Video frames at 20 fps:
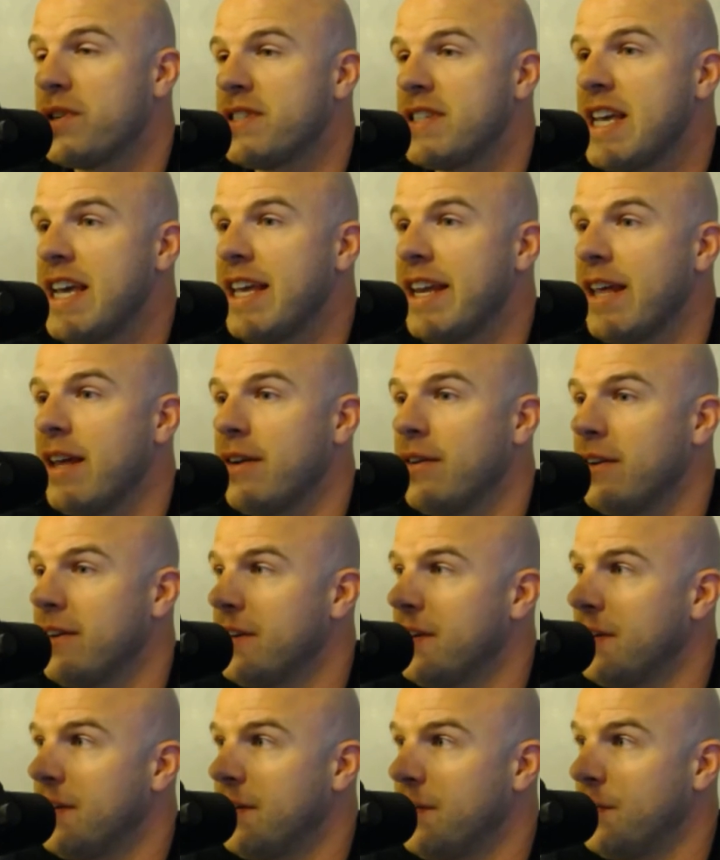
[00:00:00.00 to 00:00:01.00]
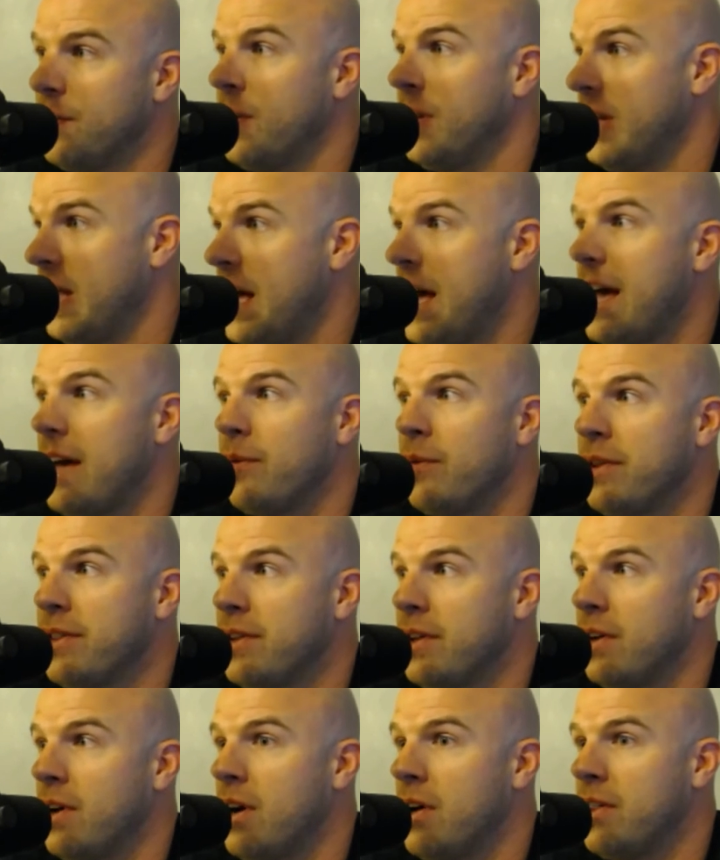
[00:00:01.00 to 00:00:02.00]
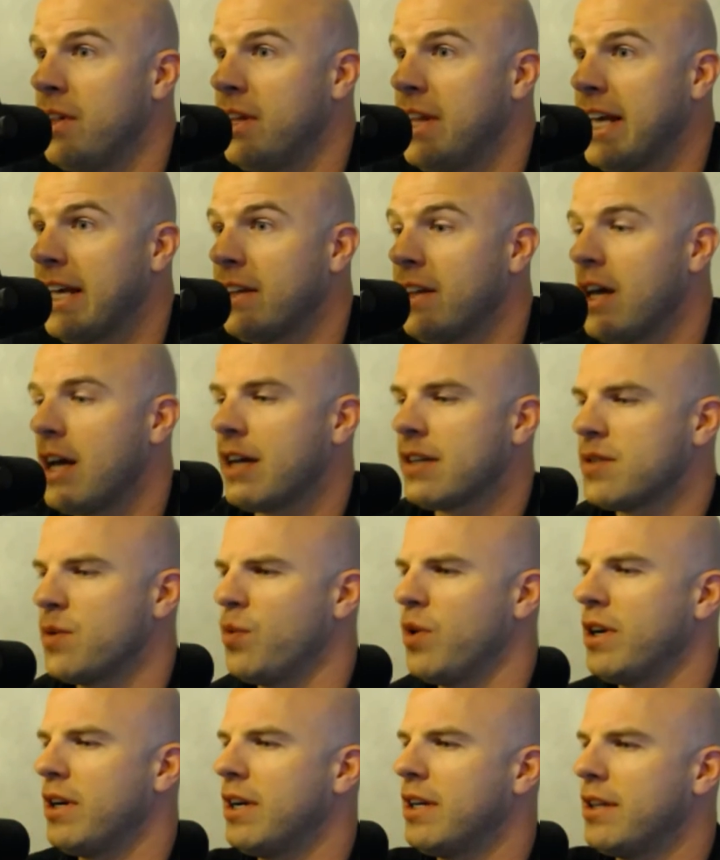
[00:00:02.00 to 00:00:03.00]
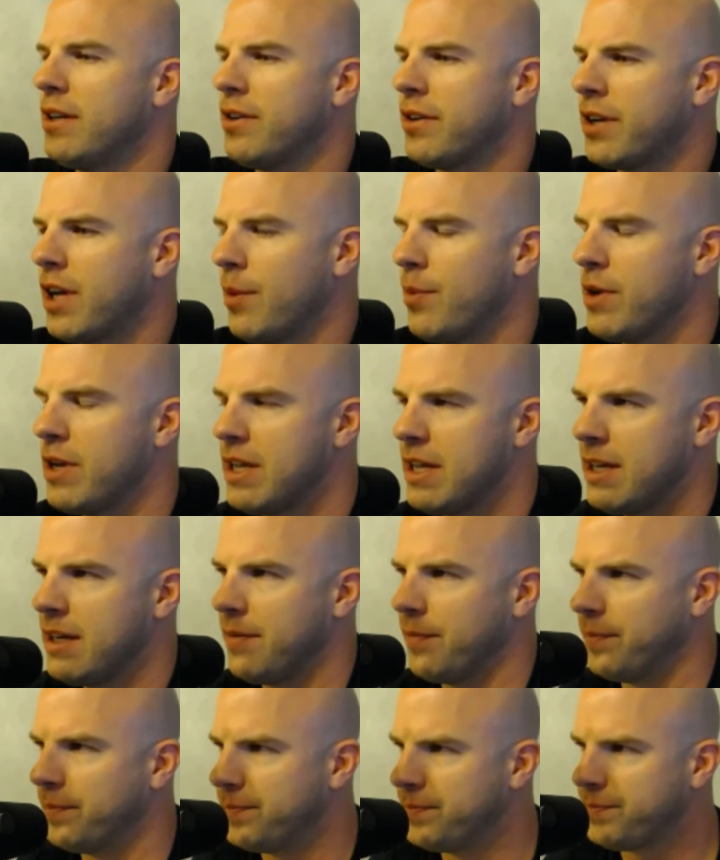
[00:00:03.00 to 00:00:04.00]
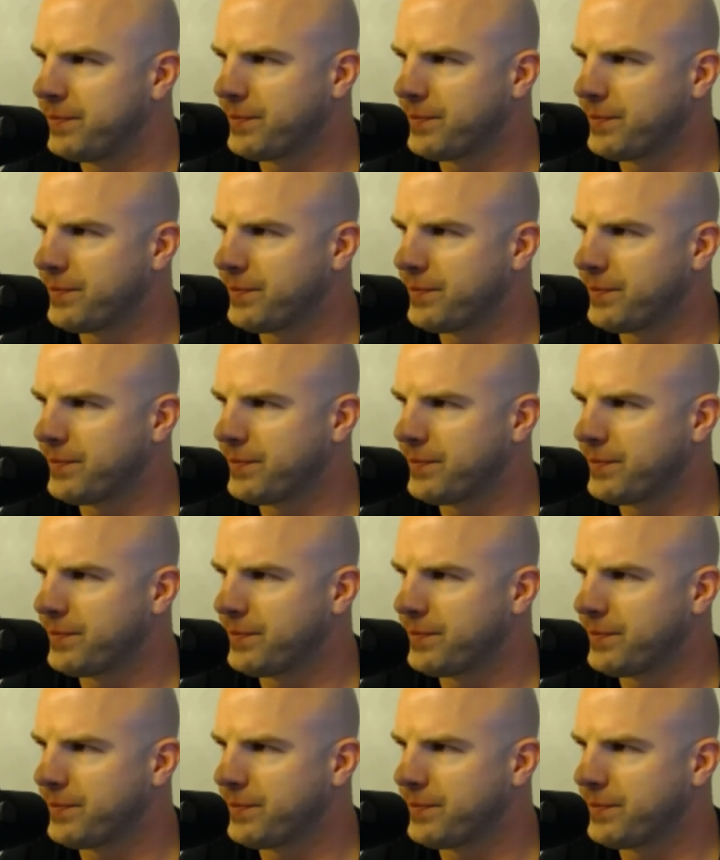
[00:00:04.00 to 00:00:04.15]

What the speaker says: we're seeing it a lot with all the leg locks and whatnot that are coming in.